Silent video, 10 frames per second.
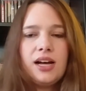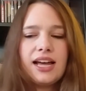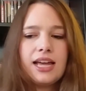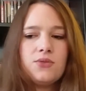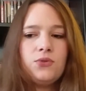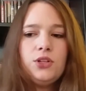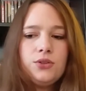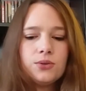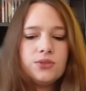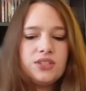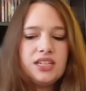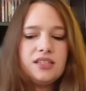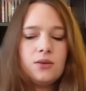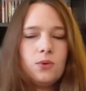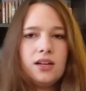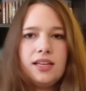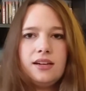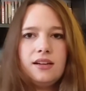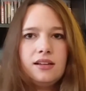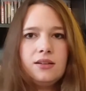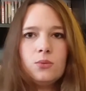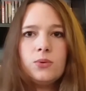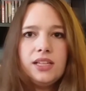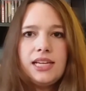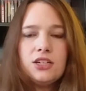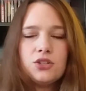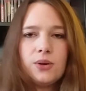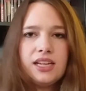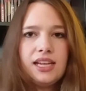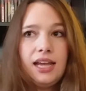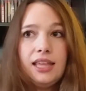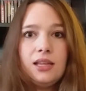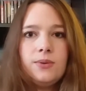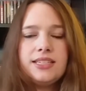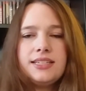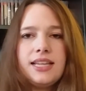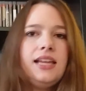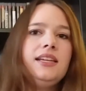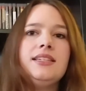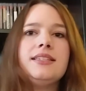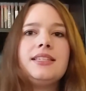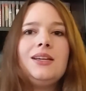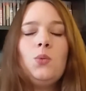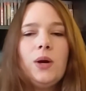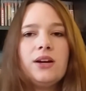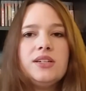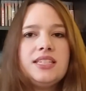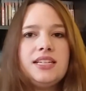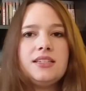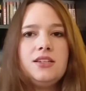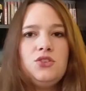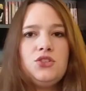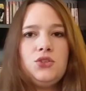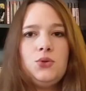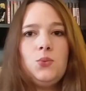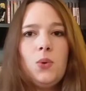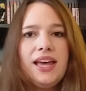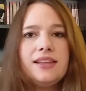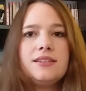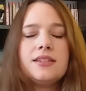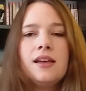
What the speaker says: I flew through season 1, really enjoyed it, and then was excited to see where season 2 went.